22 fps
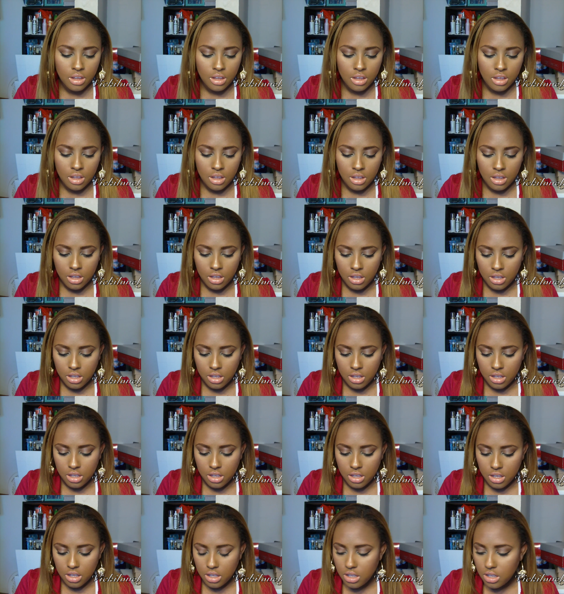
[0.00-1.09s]

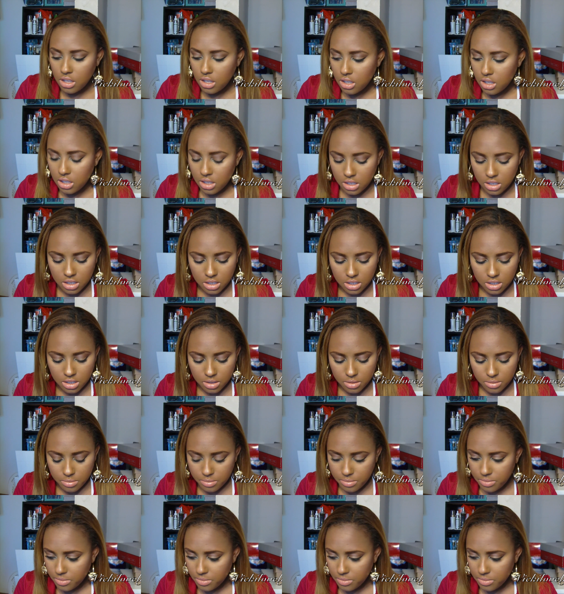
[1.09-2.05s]
(silence)